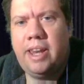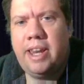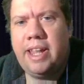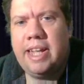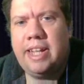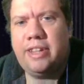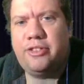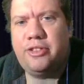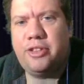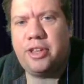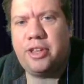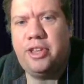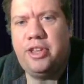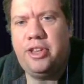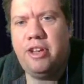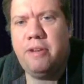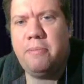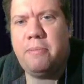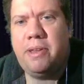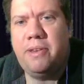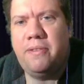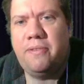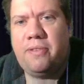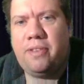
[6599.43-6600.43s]
And he gets the
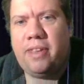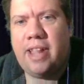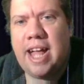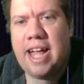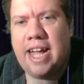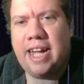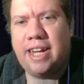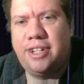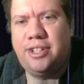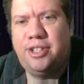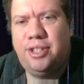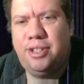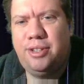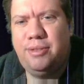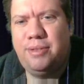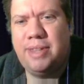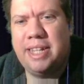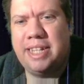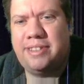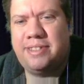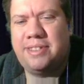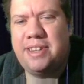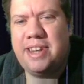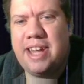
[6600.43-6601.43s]
Cuban flag, too.
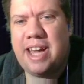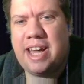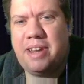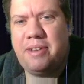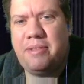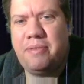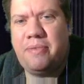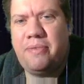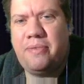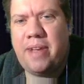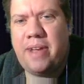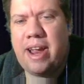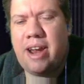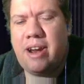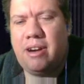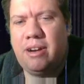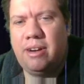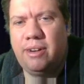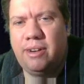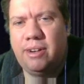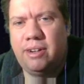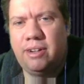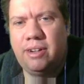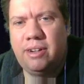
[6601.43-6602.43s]
That's not
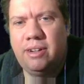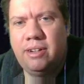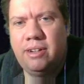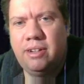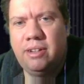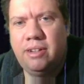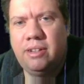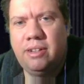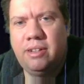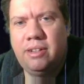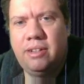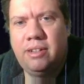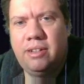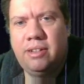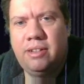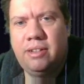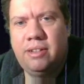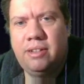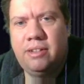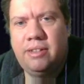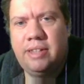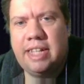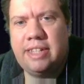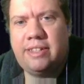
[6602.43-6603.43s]
fair.
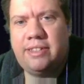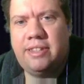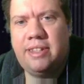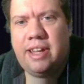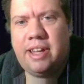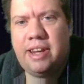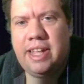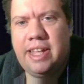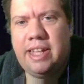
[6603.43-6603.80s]
That's not